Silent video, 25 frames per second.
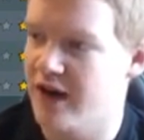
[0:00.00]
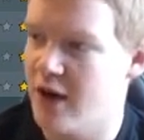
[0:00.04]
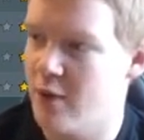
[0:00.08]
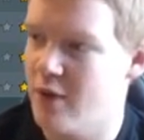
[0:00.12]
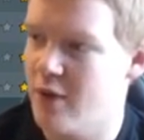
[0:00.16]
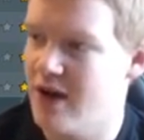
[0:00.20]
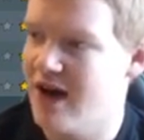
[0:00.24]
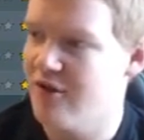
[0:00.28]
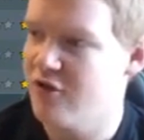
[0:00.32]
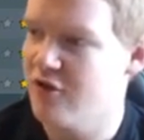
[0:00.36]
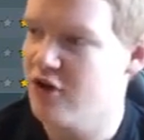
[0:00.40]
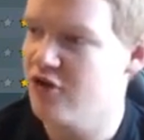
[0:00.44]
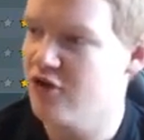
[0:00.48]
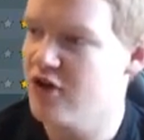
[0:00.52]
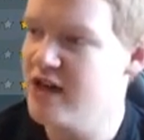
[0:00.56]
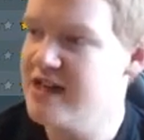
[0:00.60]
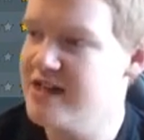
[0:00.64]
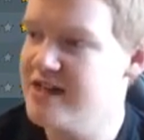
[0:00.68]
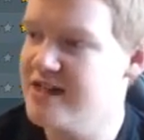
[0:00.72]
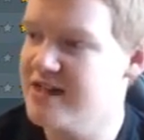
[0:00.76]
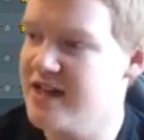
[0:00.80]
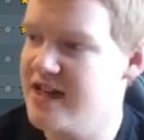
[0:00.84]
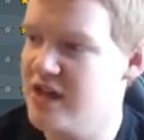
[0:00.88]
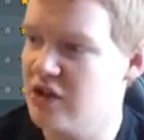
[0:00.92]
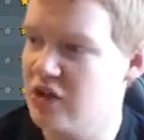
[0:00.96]
Now, we have
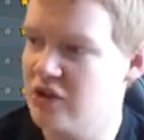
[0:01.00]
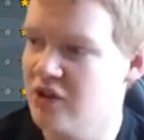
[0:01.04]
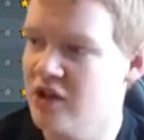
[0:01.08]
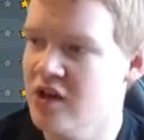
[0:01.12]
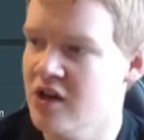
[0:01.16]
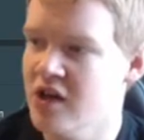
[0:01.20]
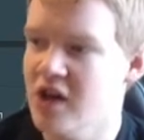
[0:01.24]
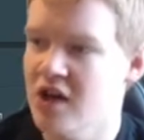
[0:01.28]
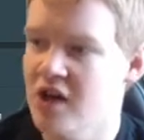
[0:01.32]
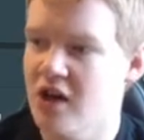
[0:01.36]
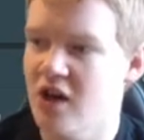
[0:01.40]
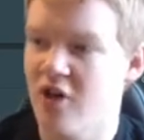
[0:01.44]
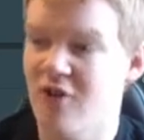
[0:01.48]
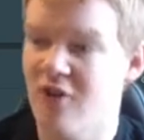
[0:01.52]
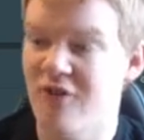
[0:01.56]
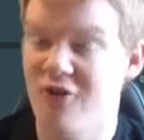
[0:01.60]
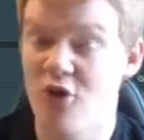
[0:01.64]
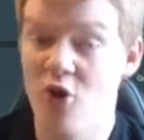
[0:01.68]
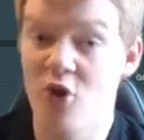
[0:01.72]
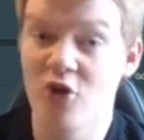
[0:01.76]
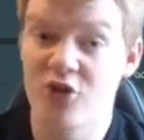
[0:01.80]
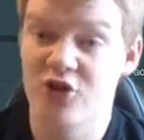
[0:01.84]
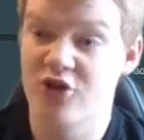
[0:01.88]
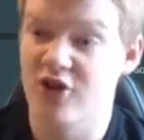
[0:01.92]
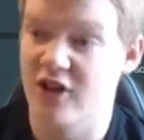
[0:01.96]
agreed a deal,
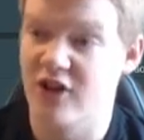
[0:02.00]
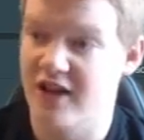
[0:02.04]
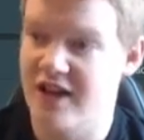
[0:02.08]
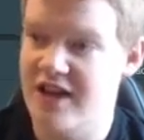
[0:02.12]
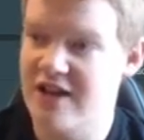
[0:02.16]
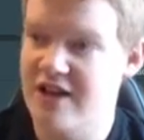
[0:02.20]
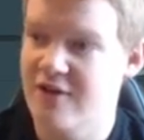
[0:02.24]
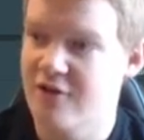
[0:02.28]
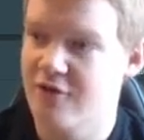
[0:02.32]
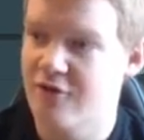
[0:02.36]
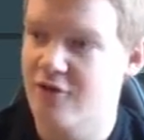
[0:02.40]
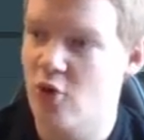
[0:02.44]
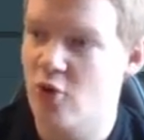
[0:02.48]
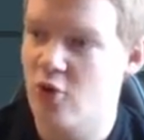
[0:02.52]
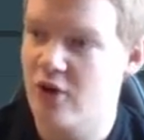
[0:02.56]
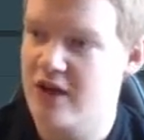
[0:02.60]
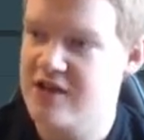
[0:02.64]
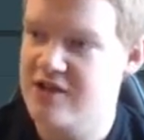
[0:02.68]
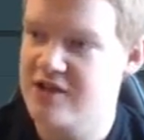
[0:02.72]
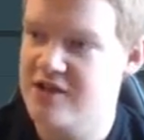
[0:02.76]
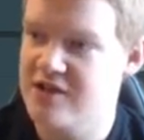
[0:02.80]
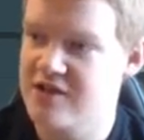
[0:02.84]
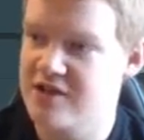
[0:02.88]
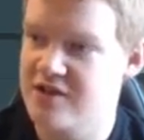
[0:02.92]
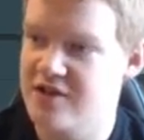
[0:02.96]
unfortunately, for
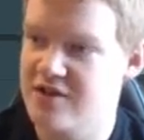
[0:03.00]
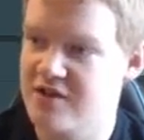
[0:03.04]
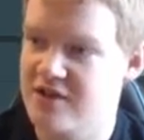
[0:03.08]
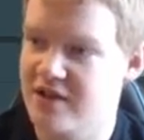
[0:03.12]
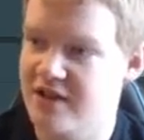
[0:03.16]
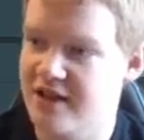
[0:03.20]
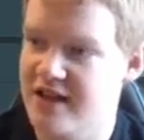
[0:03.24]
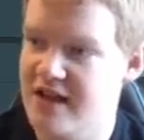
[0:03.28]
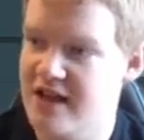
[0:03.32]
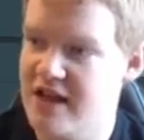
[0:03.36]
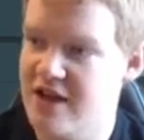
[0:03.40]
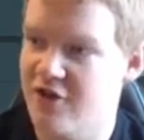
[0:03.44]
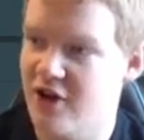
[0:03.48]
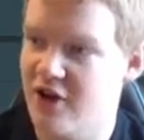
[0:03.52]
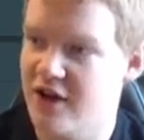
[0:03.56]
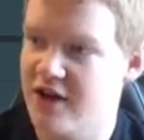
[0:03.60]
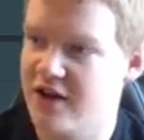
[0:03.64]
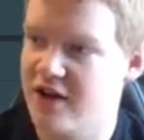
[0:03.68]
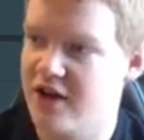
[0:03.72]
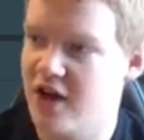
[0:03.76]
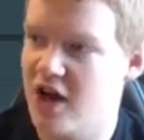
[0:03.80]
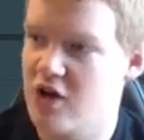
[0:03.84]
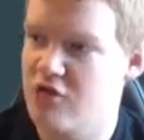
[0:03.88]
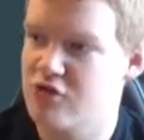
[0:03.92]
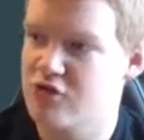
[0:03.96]
Augustinson to leave
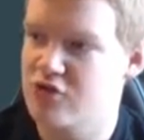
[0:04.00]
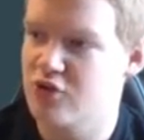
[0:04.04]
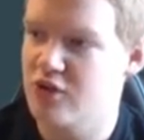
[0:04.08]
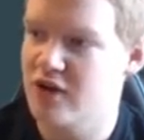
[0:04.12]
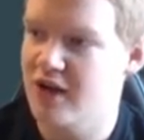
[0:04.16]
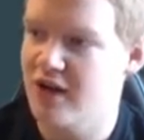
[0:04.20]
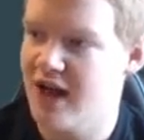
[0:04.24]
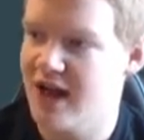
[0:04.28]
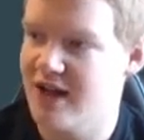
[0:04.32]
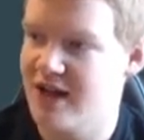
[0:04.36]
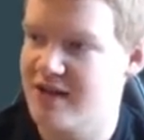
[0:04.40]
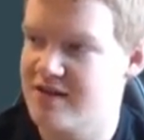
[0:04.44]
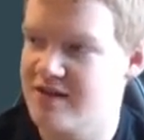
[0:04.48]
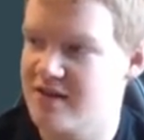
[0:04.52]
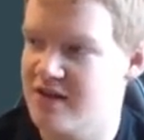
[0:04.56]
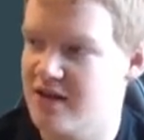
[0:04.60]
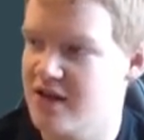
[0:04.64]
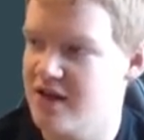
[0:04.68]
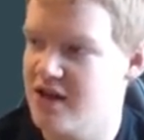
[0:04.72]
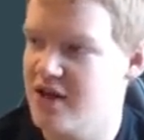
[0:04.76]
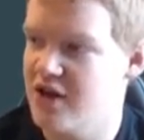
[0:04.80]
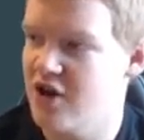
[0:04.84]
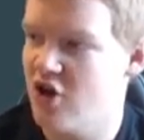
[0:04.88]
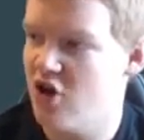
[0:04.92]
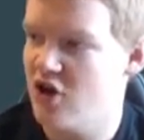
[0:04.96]
and go to
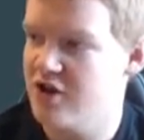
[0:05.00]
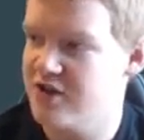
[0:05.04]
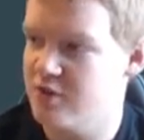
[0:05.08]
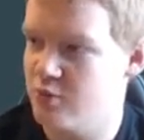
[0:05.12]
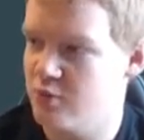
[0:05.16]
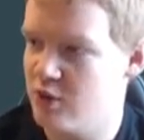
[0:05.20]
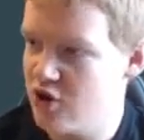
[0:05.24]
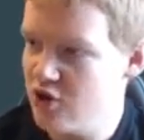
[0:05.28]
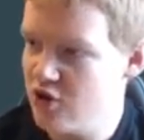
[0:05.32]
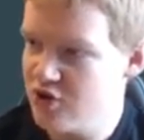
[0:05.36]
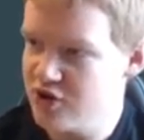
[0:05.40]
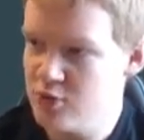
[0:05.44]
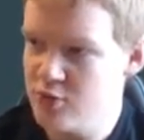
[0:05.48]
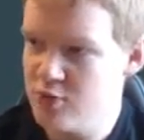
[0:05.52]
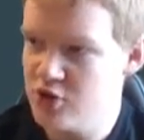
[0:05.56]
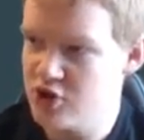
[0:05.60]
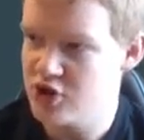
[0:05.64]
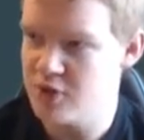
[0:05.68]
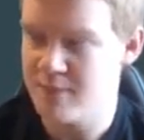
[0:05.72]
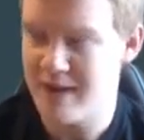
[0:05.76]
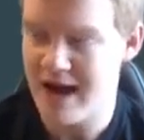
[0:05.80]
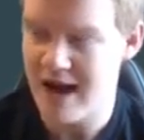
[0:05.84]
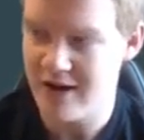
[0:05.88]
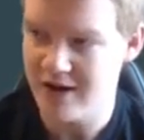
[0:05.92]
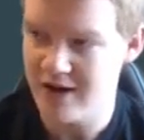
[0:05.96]
Atlanta United. We couldn't do
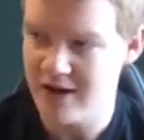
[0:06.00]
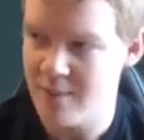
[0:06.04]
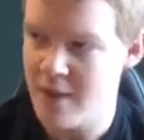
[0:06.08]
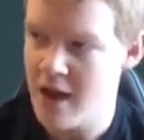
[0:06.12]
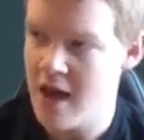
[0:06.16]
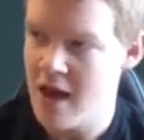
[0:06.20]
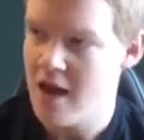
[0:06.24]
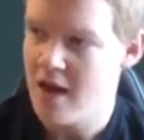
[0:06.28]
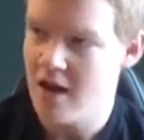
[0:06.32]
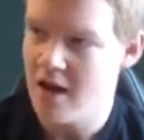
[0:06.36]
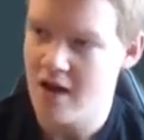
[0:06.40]
much about it.